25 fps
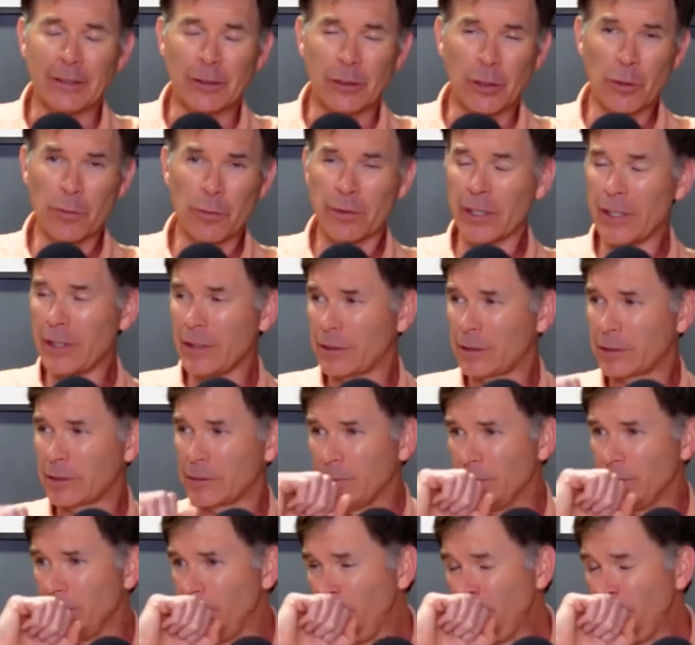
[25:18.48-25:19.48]
do things
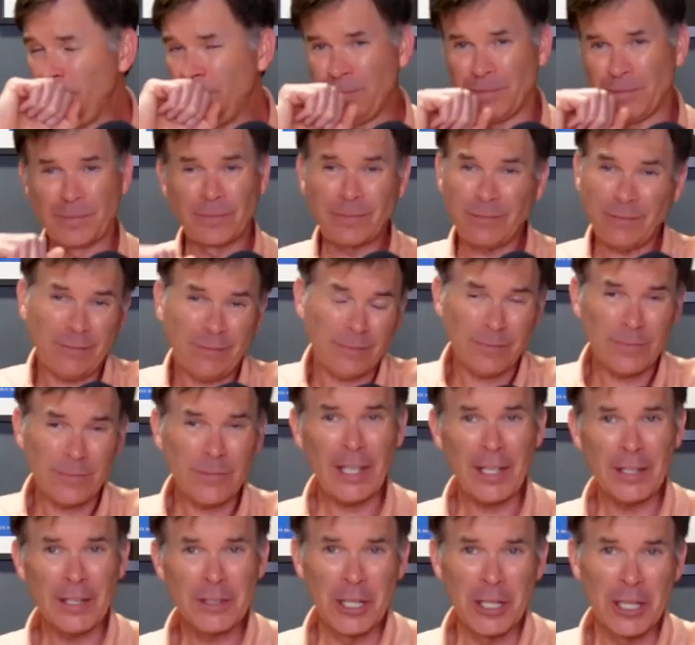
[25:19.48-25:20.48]

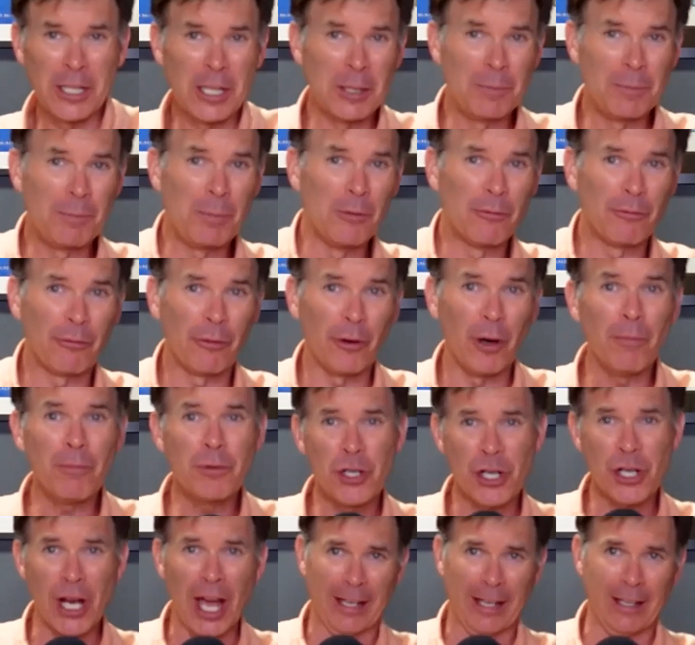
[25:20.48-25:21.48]
to keep you from
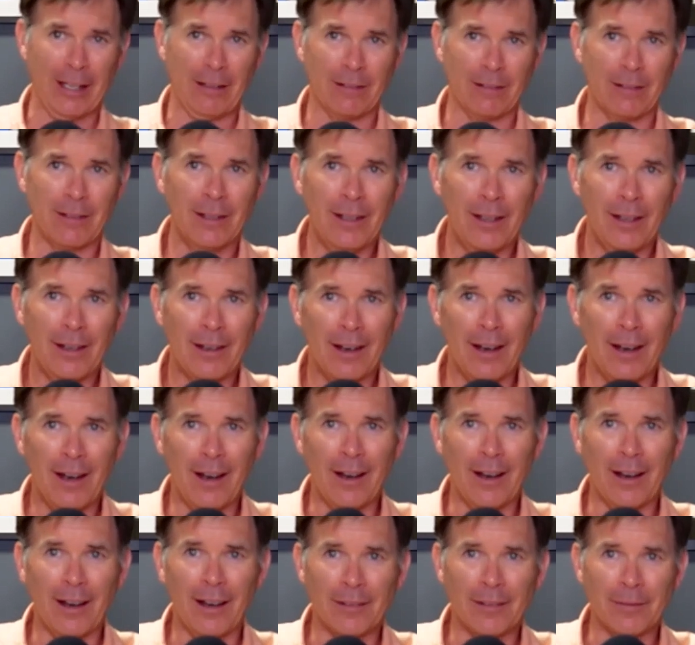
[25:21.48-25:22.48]
checking.
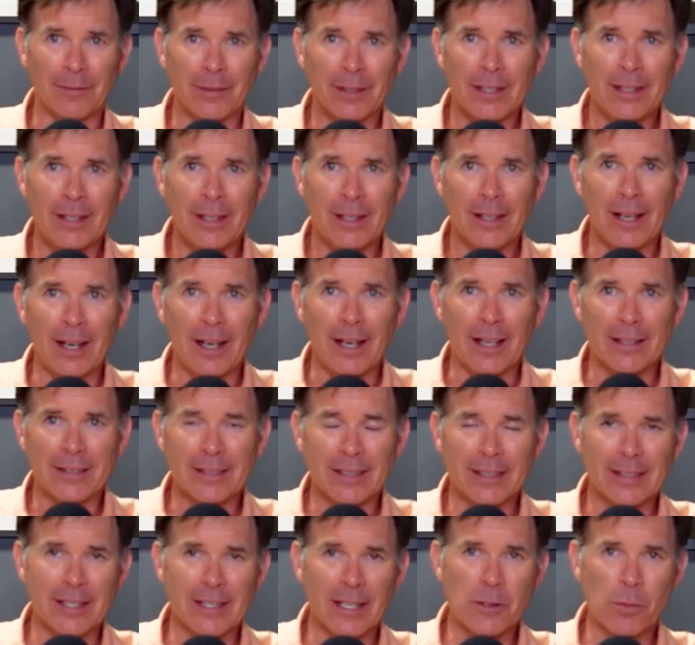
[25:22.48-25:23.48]
I
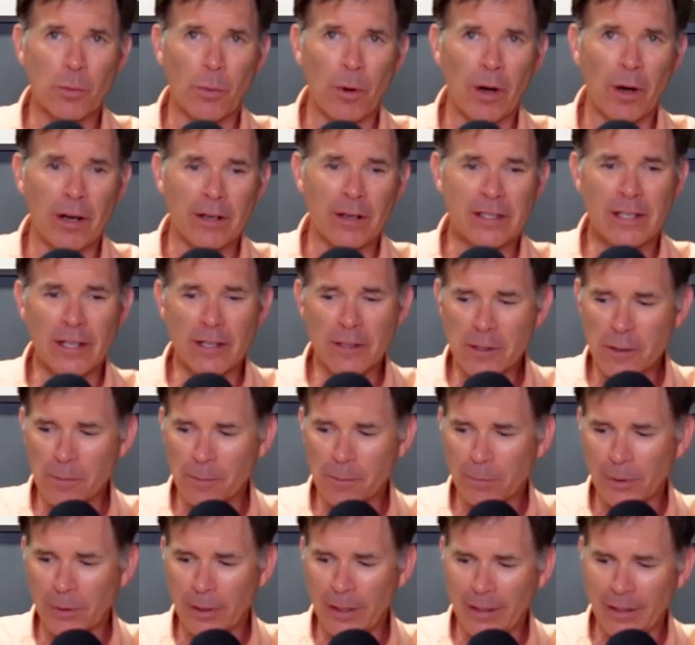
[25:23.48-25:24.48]
think that's where
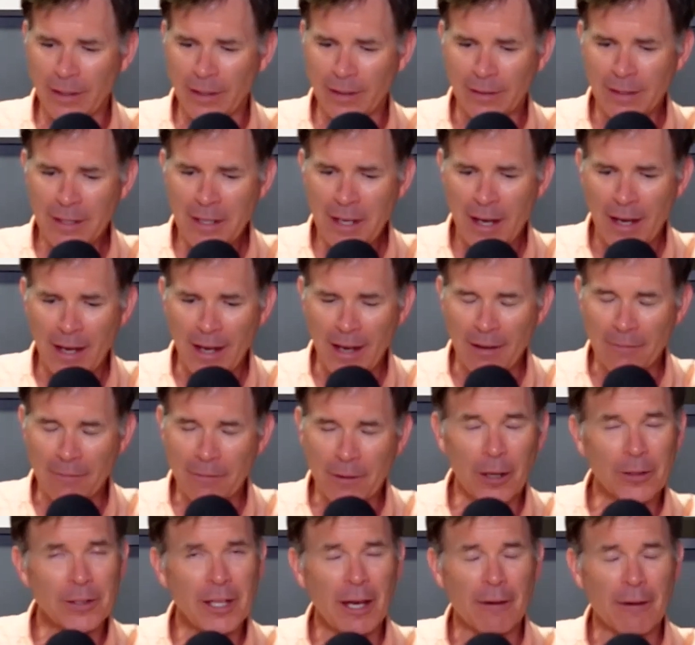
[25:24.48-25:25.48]
discipline, and I've
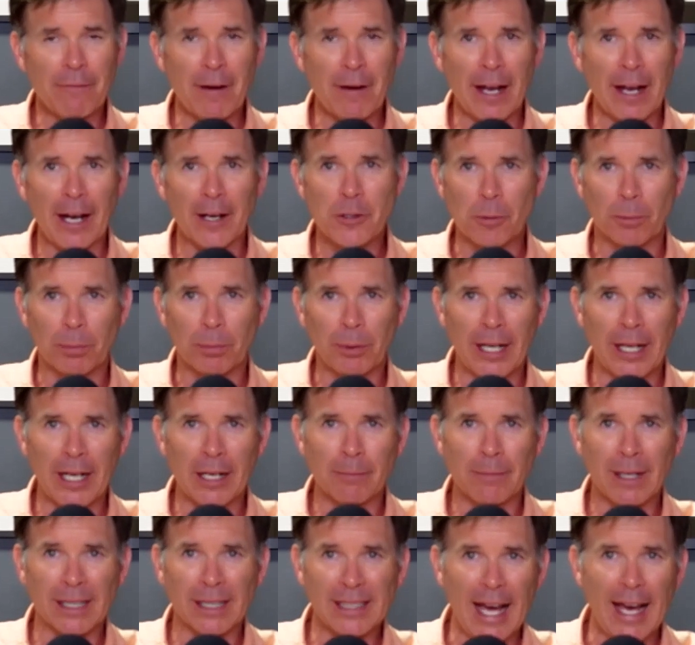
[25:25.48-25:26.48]
called that financial
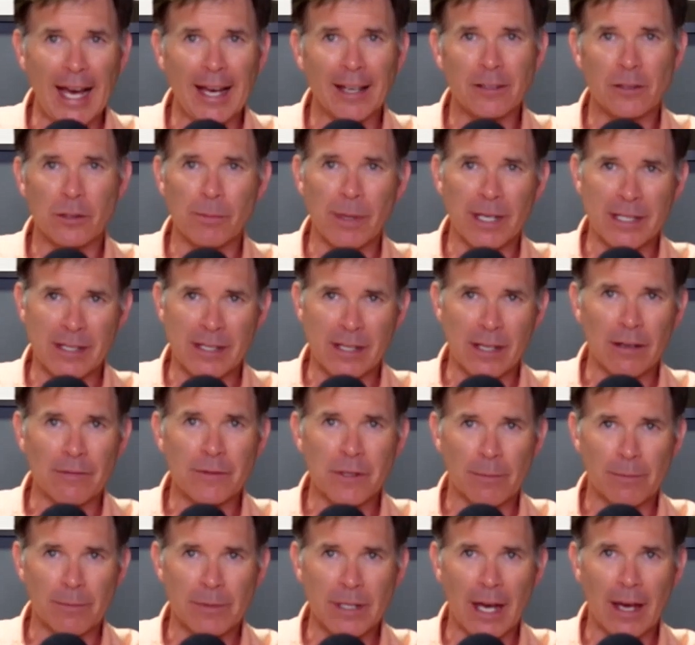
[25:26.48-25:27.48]
planning by lying to myself
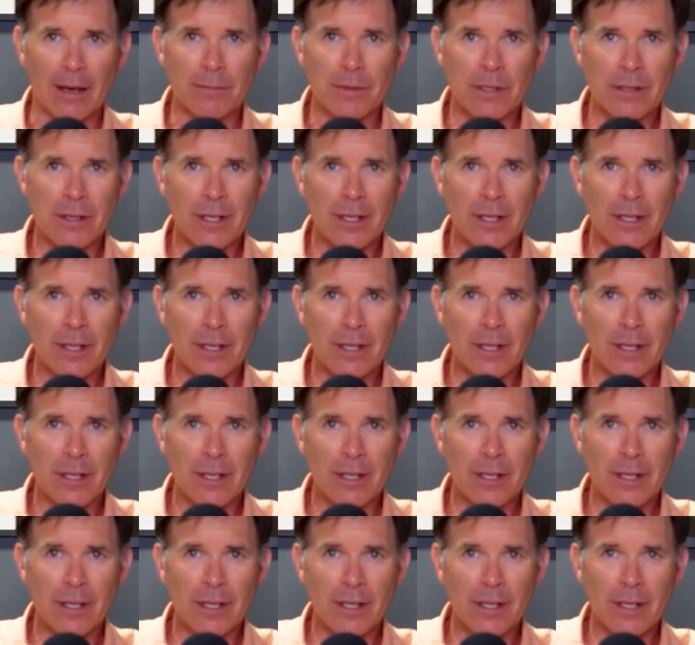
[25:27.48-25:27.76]
sometimes.